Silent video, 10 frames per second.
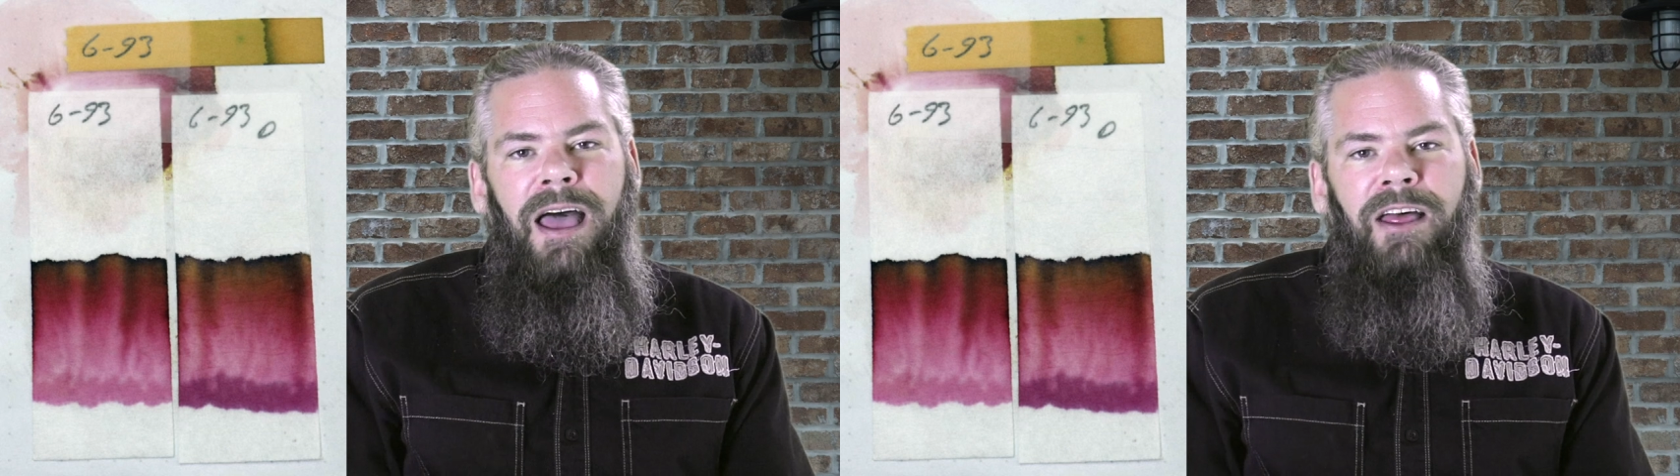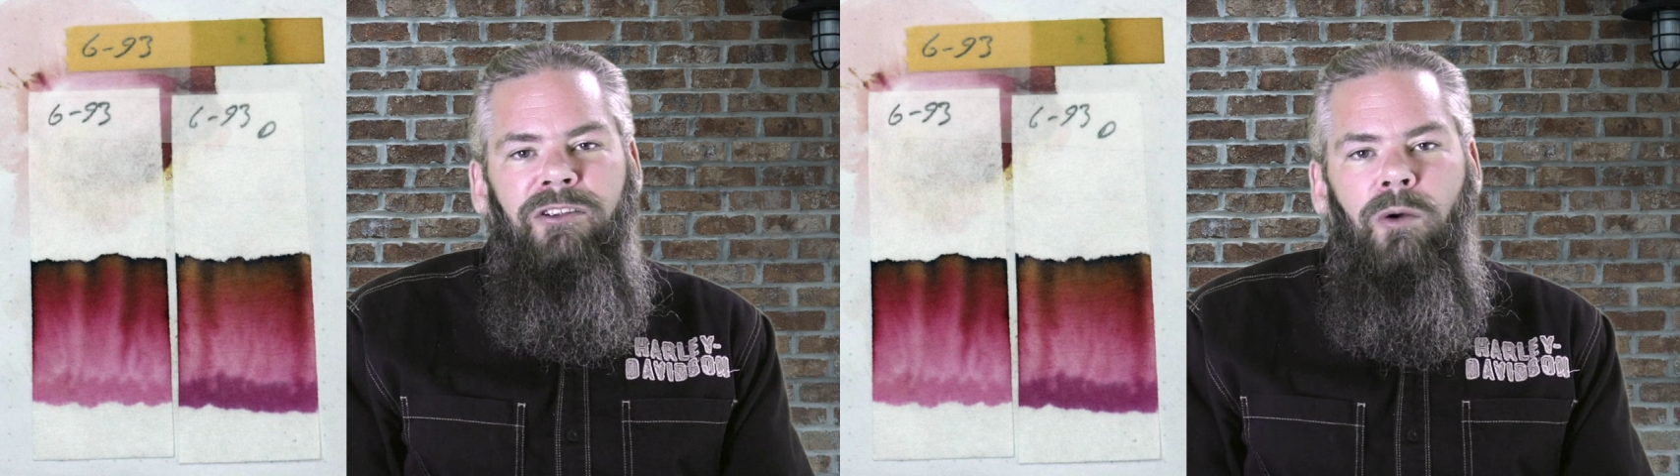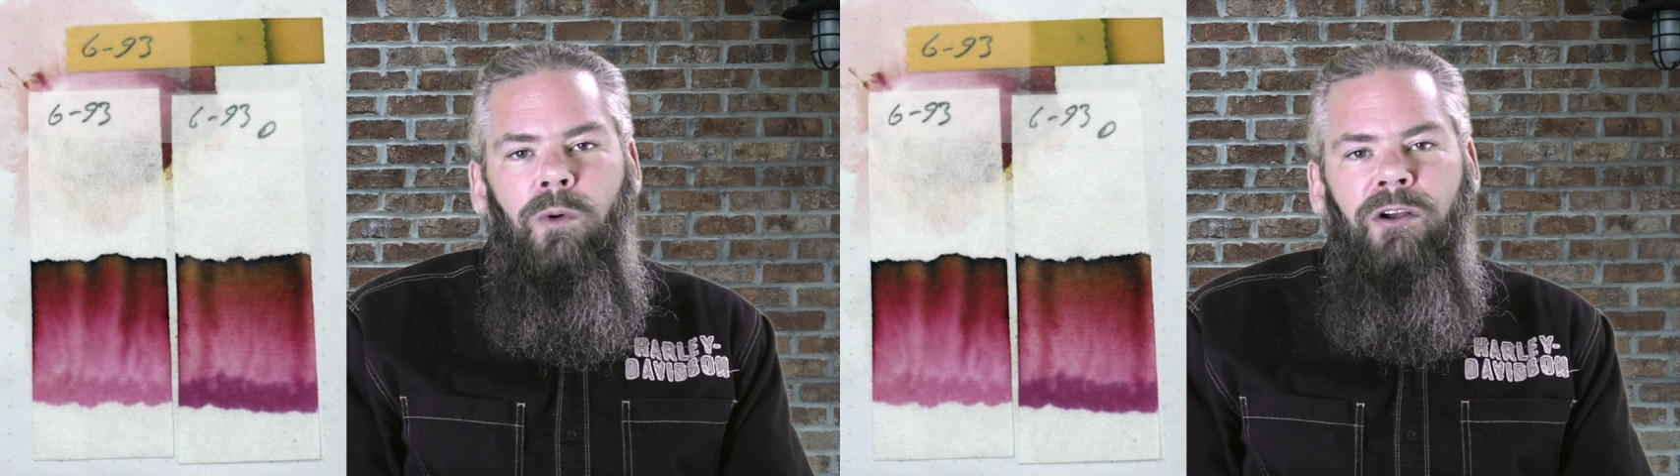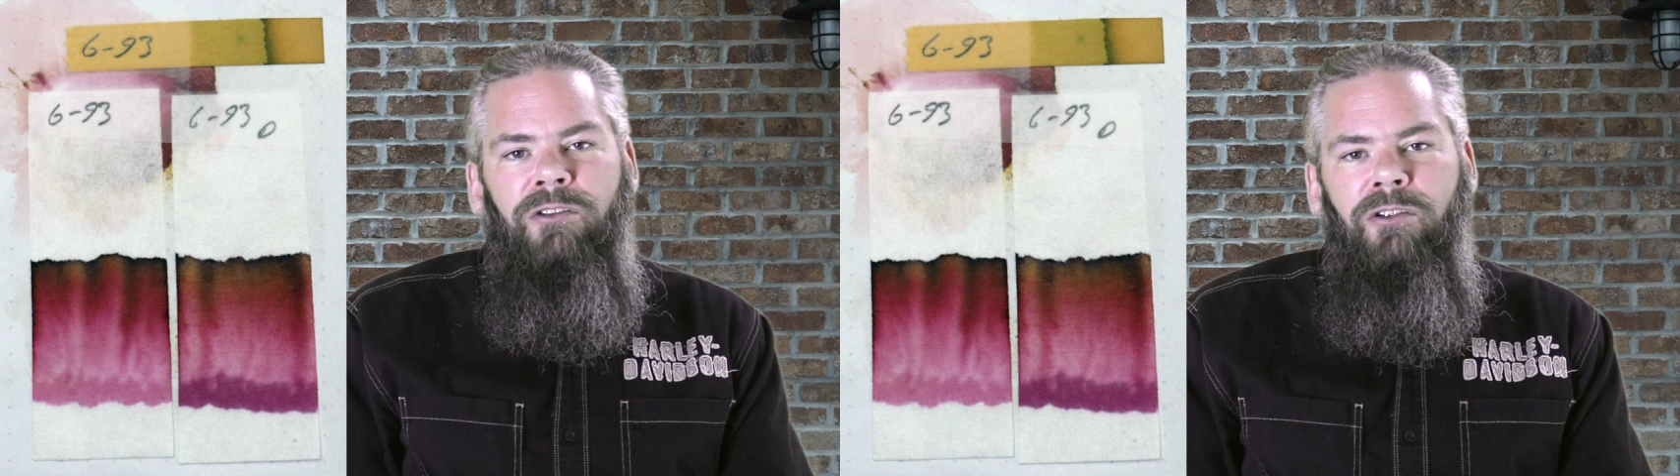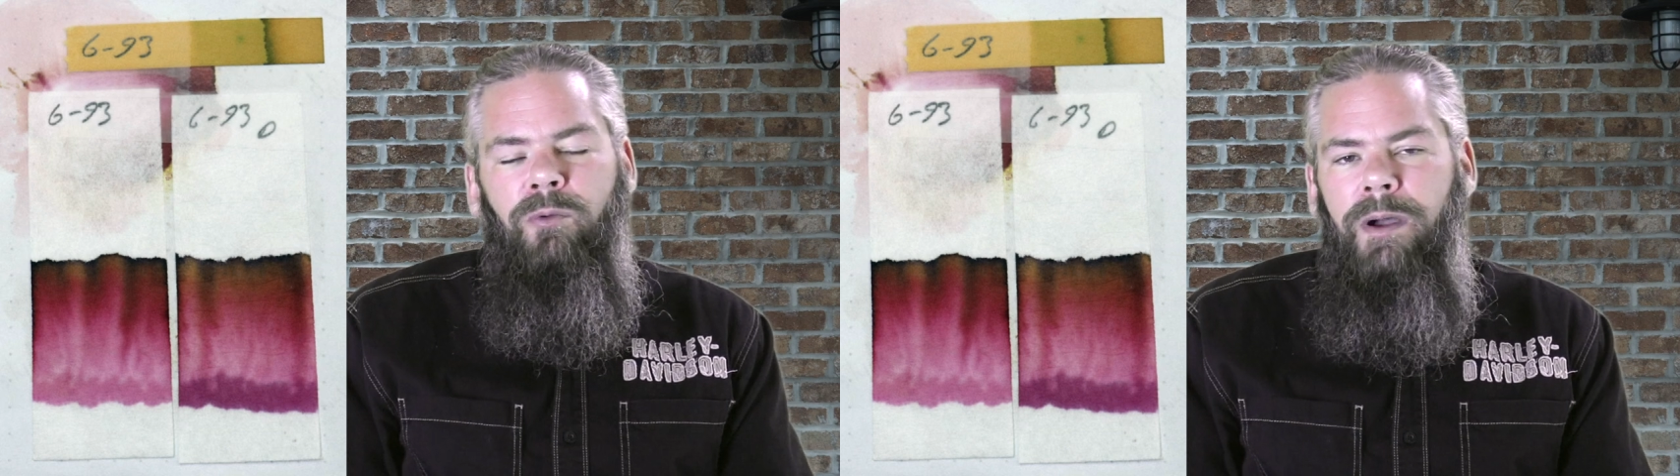as it
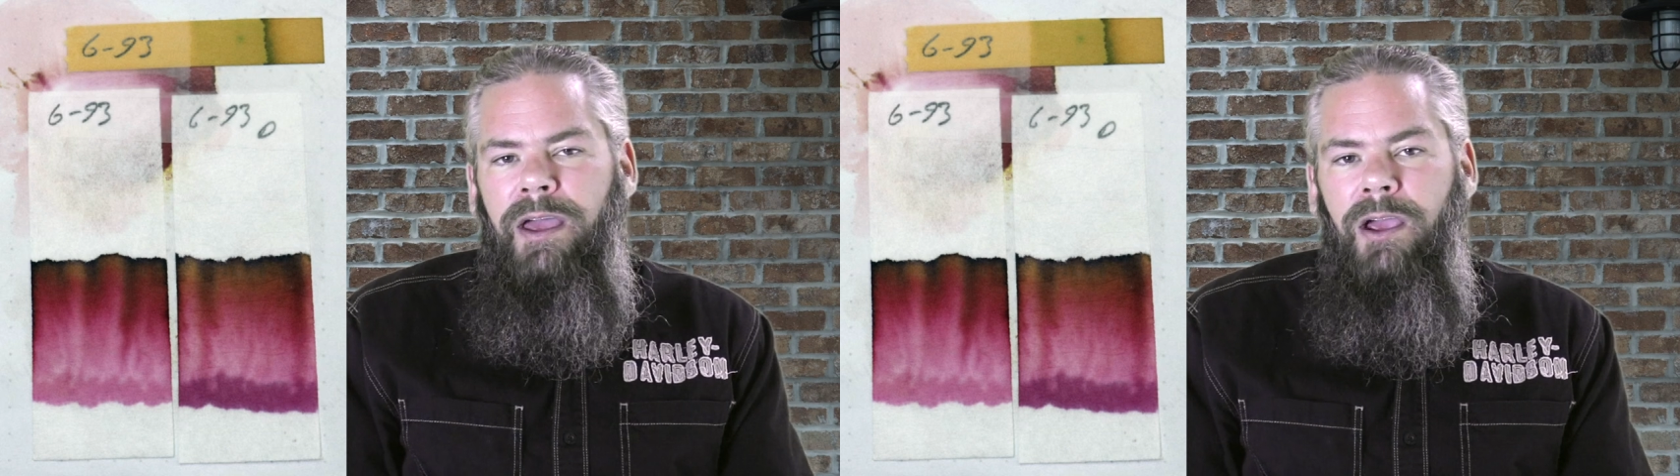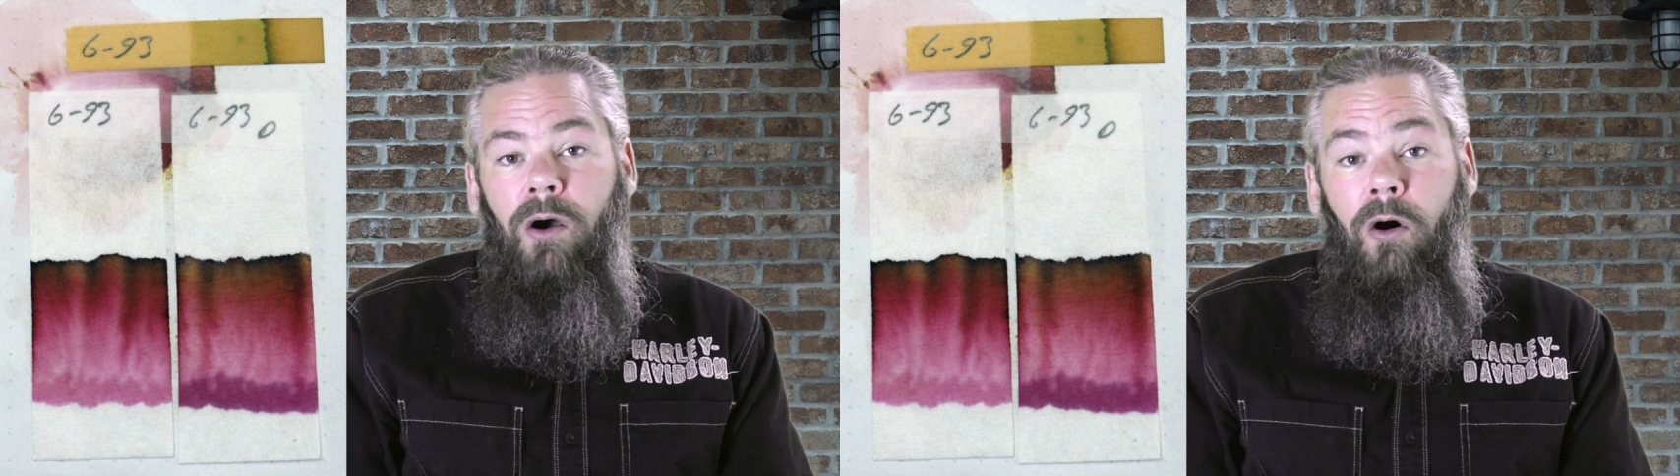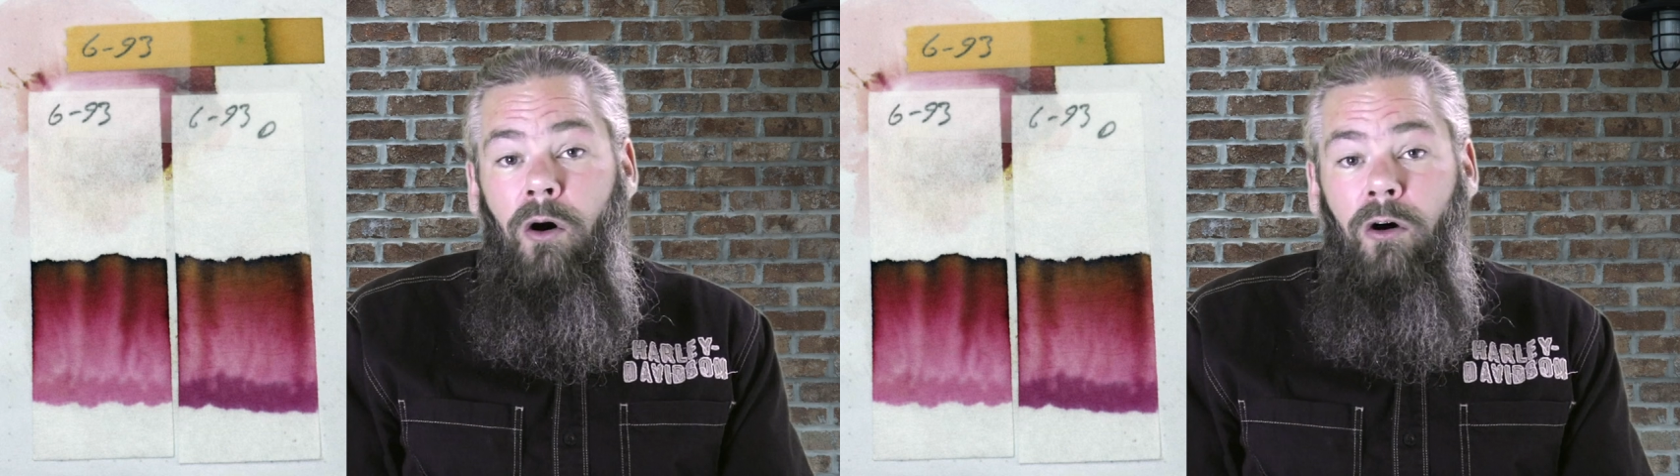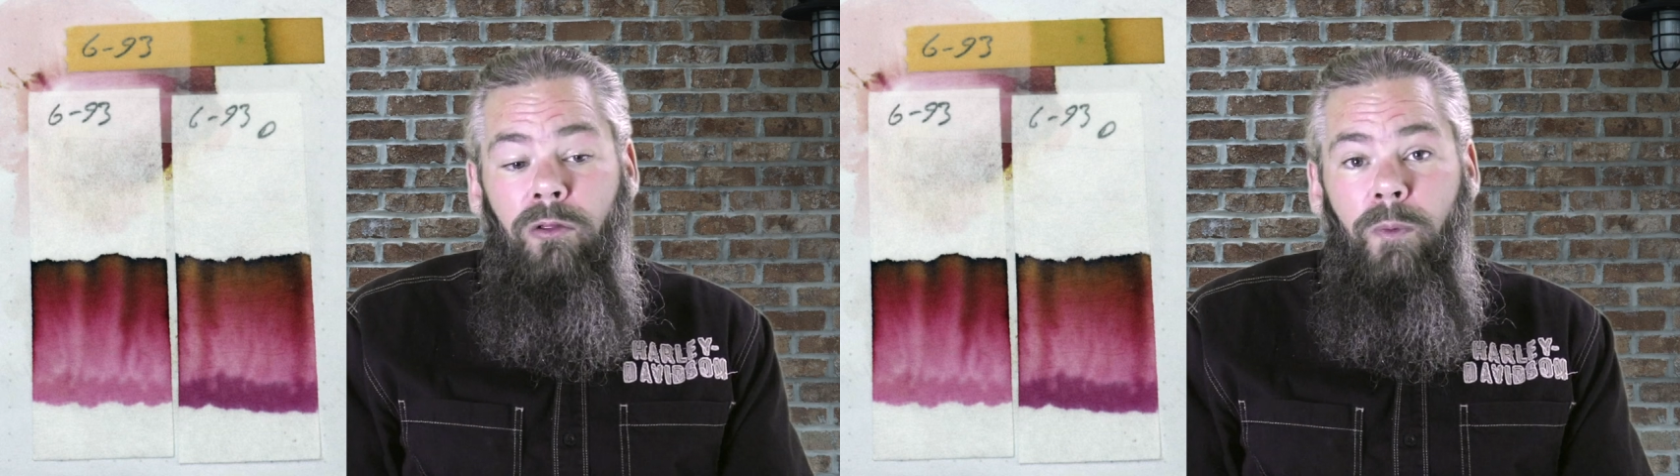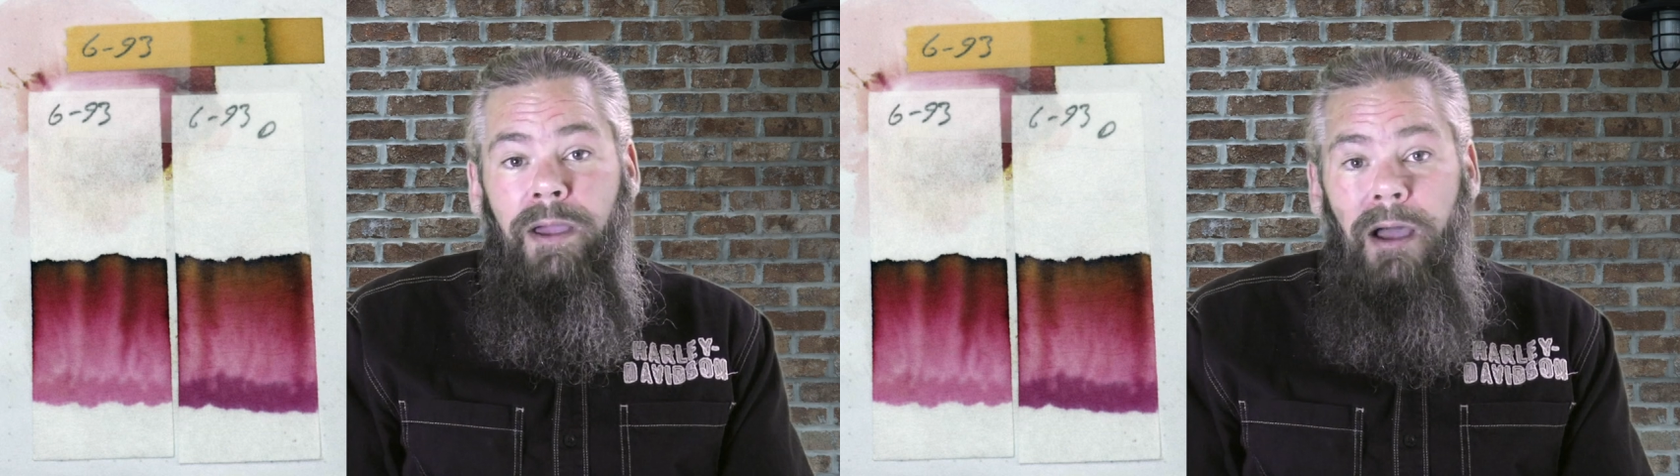works its way all
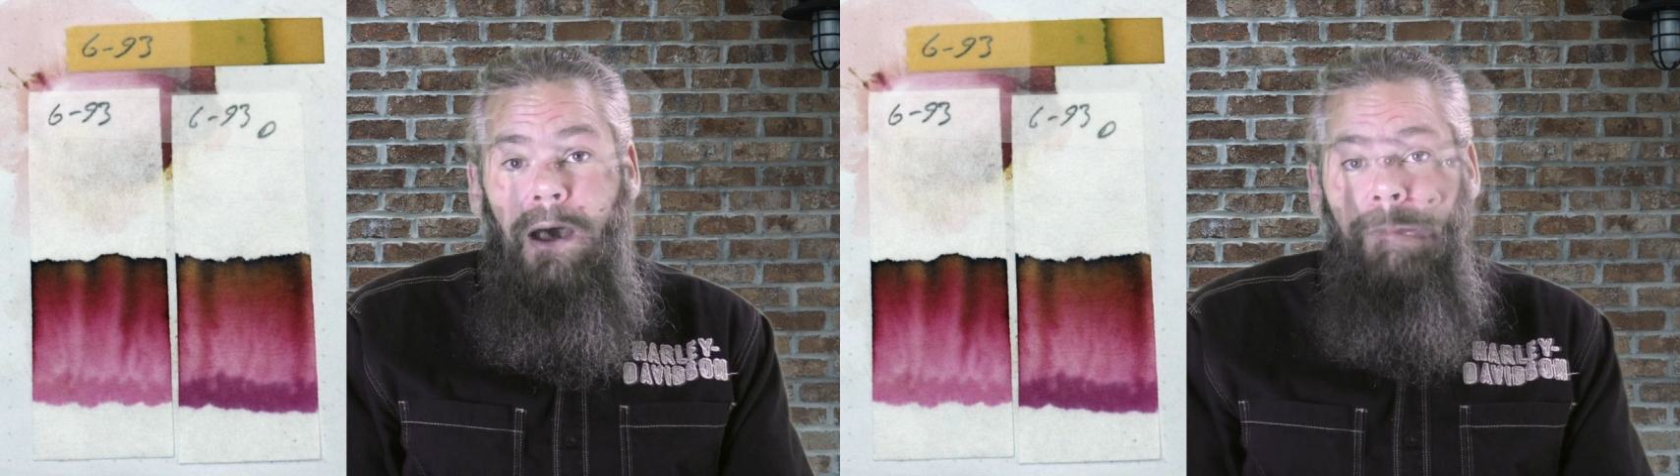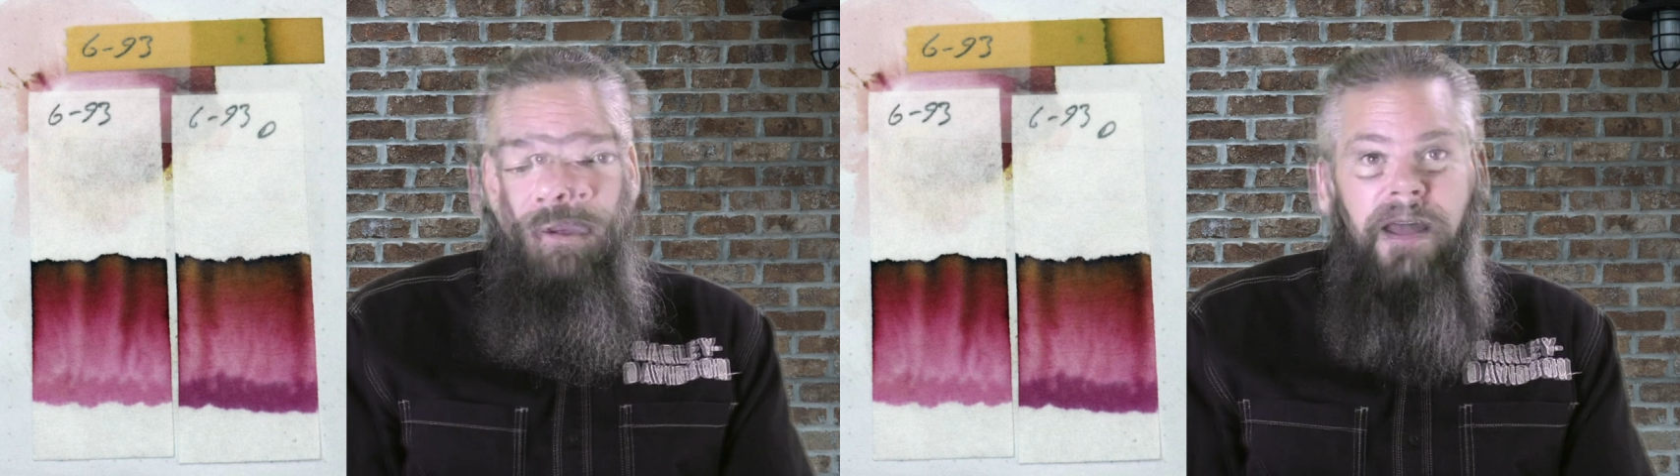the way up.